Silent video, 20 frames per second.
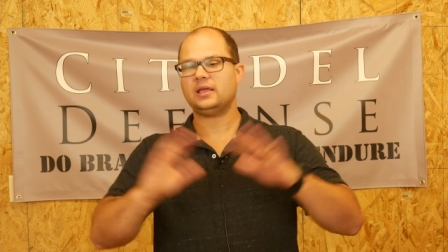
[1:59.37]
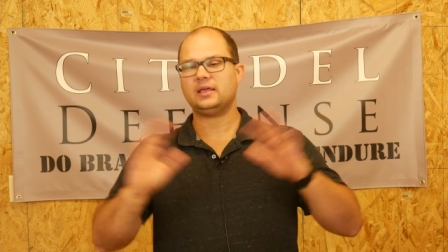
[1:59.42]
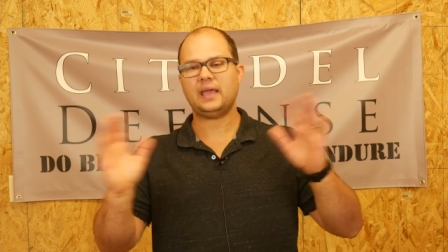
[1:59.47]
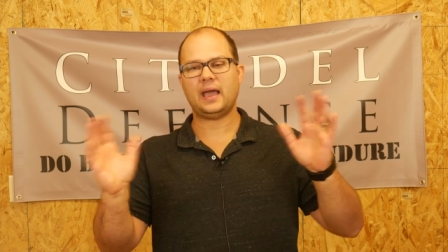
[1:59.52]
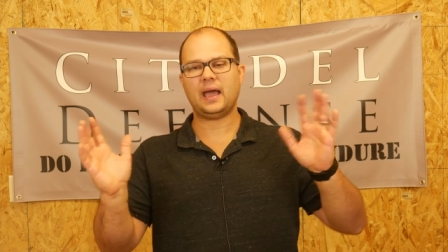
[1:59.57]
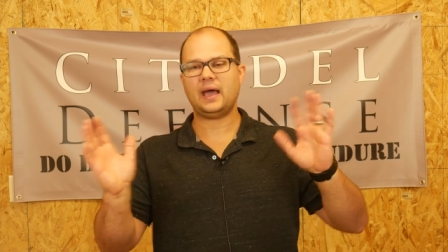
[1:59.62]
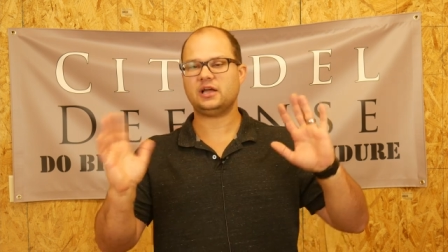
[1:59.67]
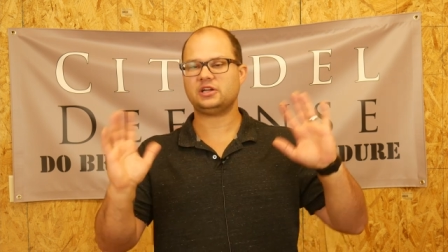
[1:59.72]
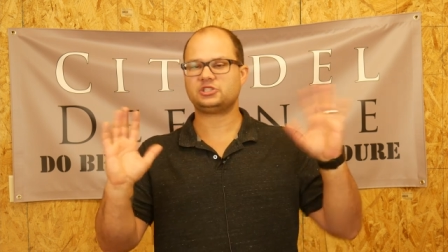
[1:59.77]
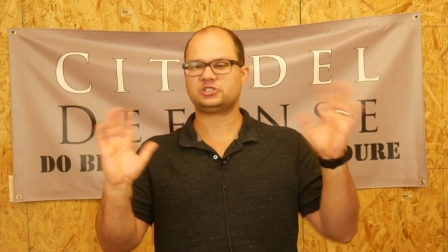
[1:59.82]

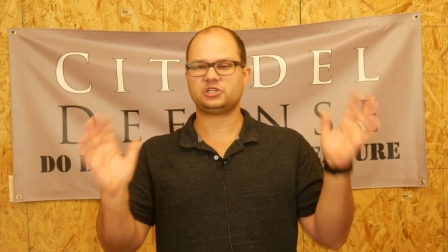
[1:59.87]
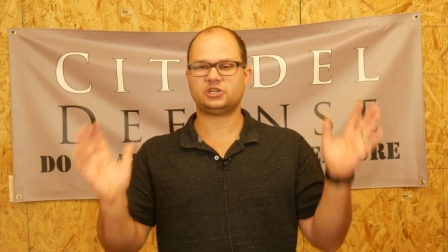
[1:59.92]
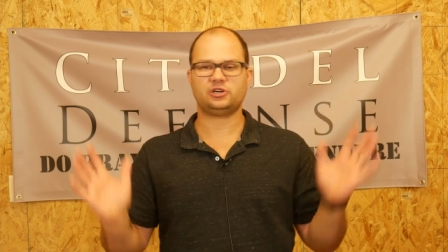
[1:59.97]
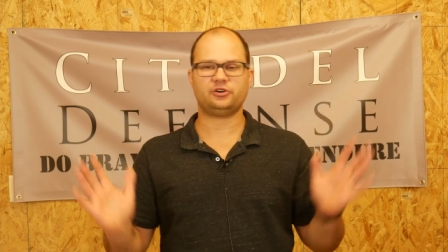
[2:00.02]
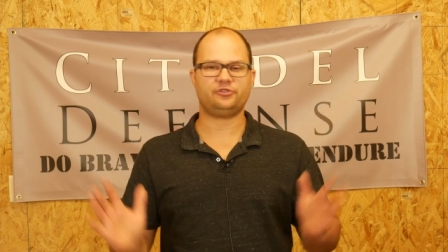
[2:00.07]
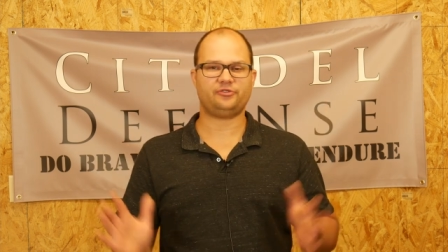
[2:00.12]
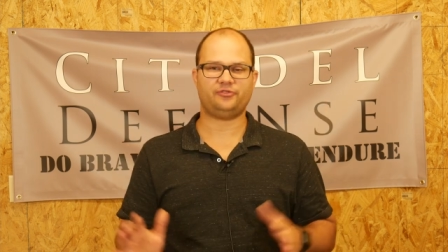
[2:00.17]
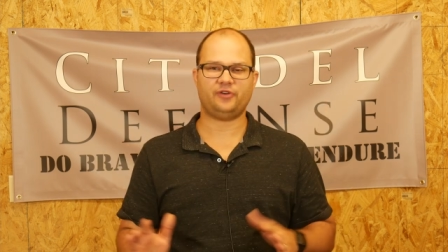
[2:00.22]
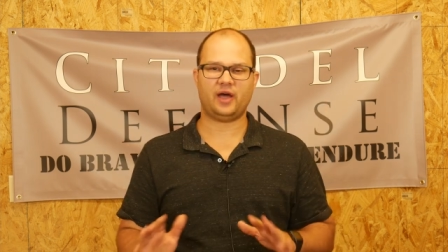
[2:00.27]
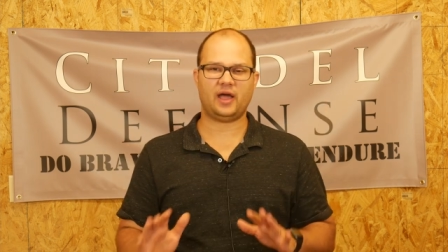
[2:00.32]
Yeah,
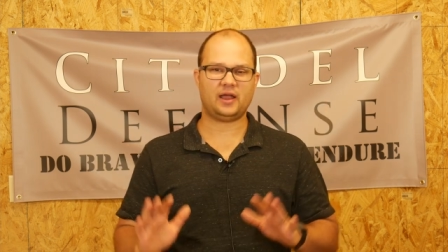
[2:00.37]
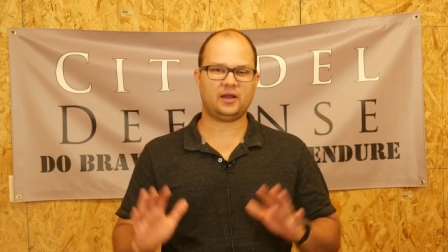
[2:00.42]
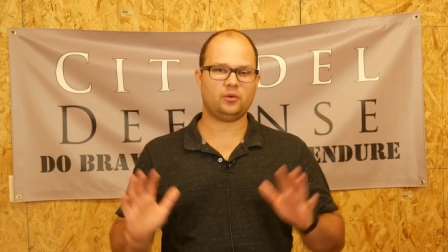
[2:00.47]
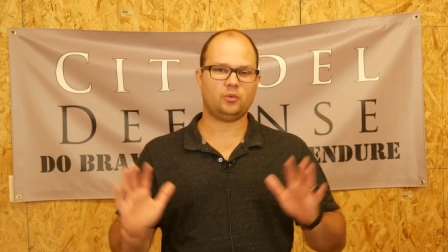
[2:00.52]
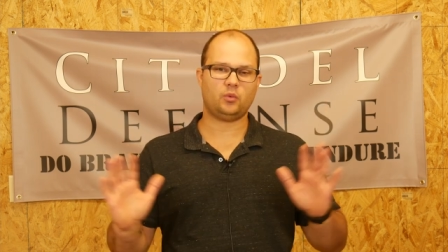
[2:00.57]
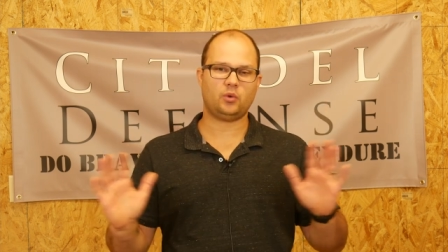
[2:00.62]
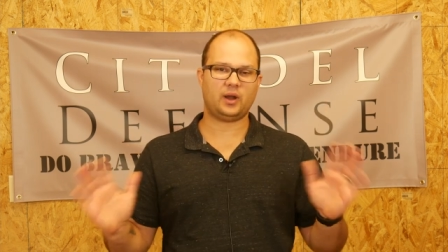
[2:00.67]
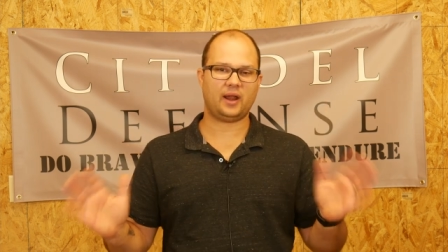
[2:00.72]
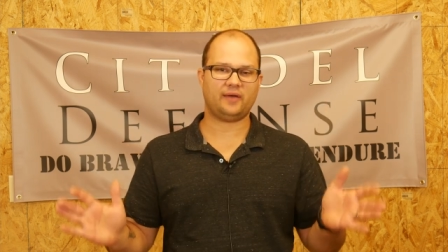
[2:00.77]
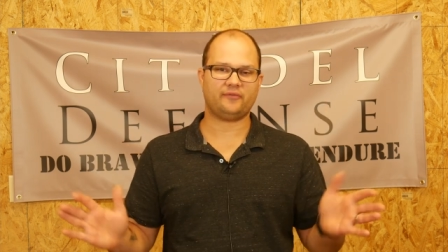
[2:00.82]
sure, fine,
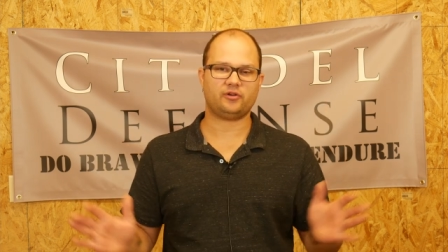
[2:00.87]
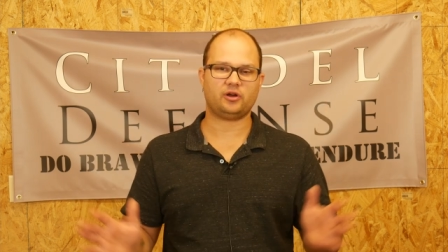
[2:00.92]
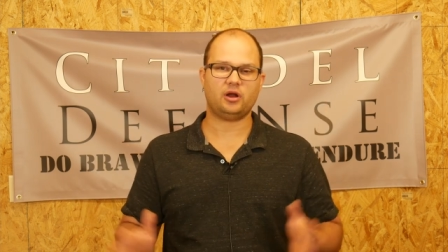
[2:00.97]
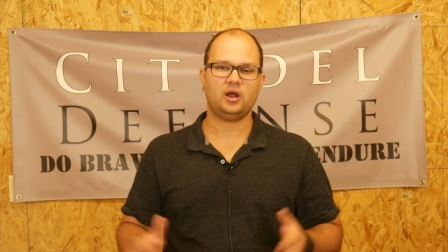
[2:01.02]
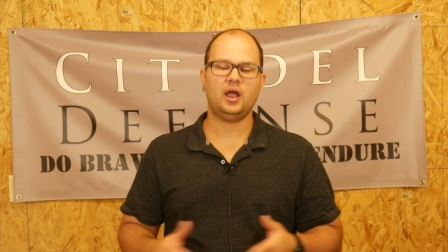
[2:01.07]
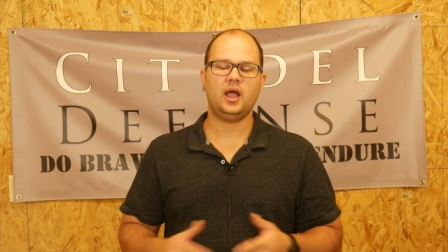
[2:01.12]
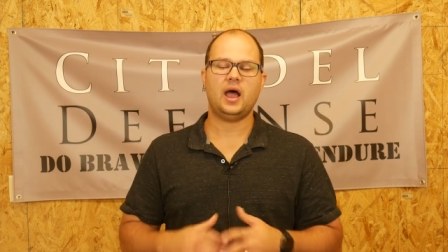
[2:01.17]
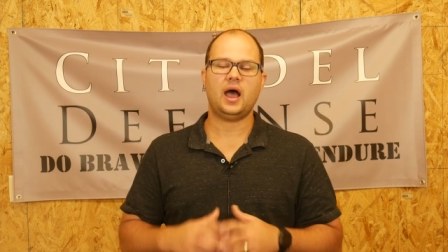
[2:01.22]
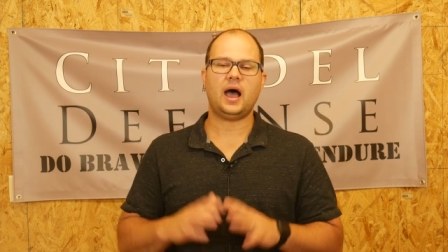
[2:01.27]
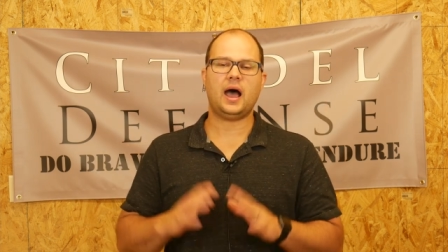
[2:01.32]

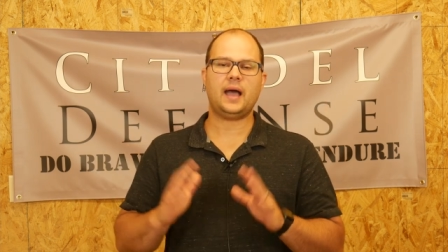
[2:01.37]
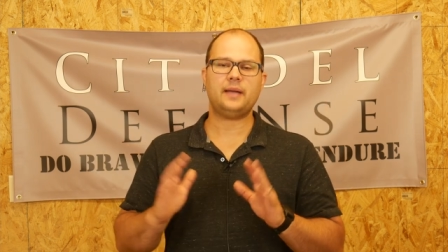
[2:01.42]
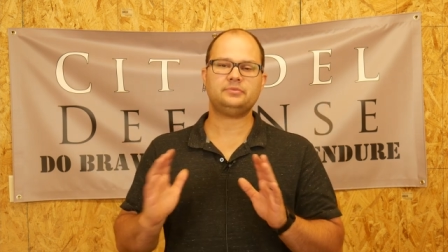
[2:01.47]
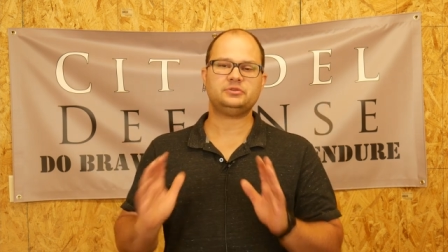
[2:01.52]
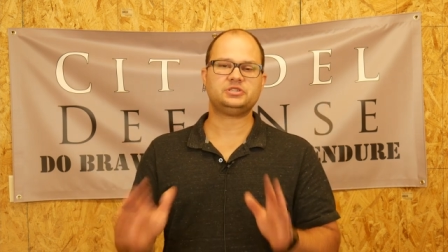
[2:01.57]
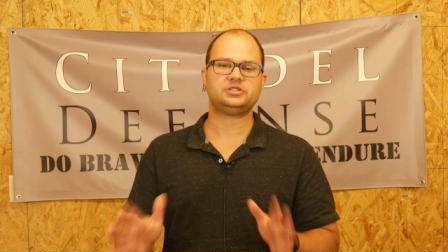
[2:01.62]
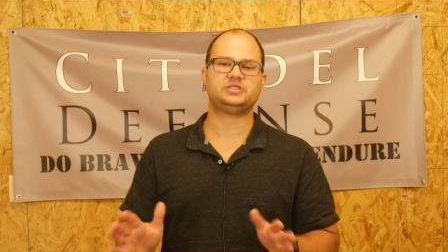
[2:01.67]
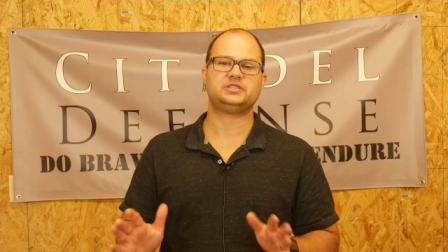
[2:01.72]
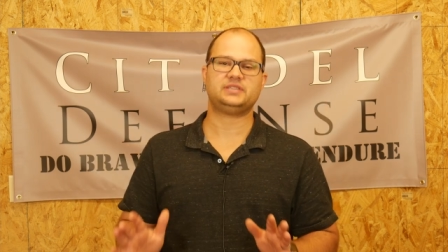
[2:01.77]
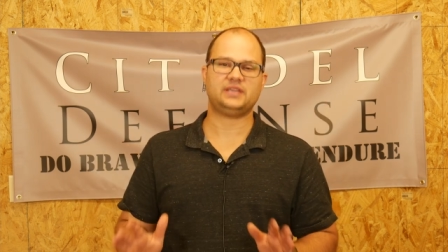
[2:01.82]
whatever.
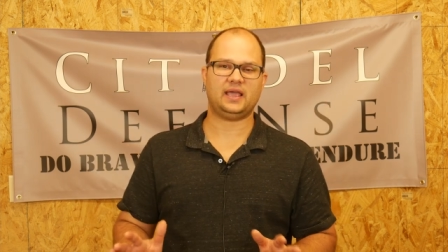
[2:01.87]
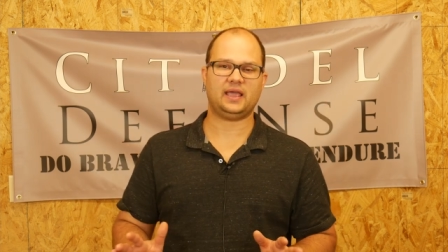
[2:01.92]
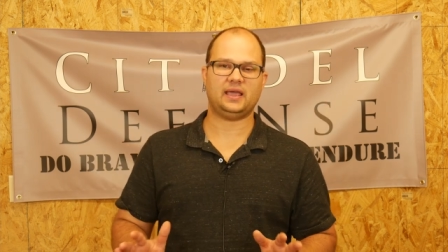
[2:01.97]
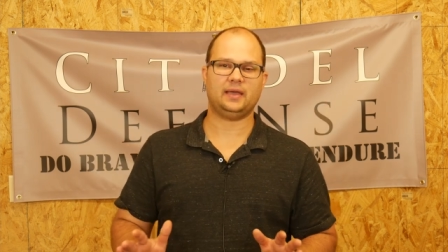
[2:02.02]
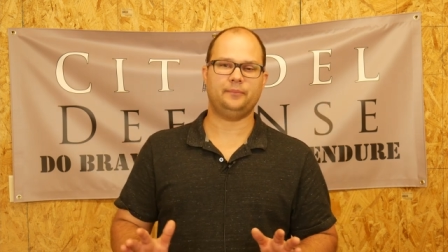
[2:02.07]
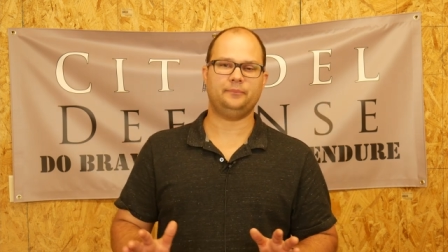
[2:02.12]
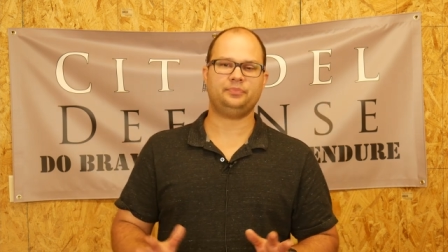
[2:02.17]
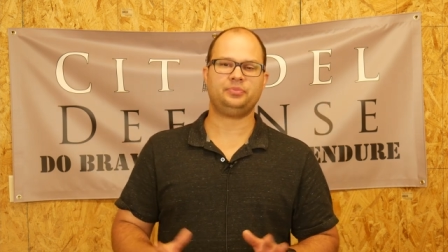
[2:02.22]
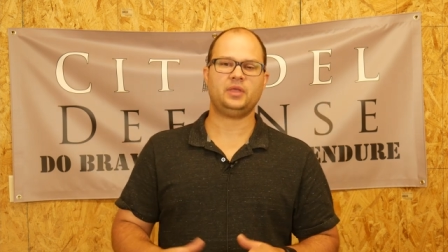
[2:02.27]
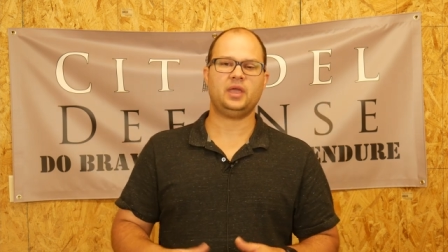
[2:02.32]
I'm just
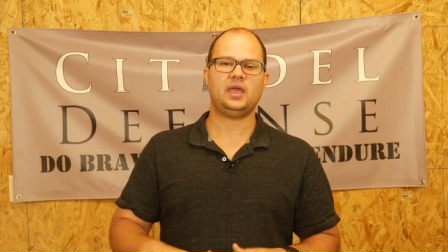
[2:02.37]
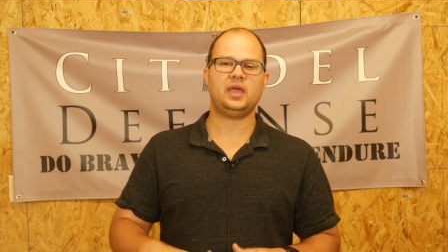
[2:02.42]
saying,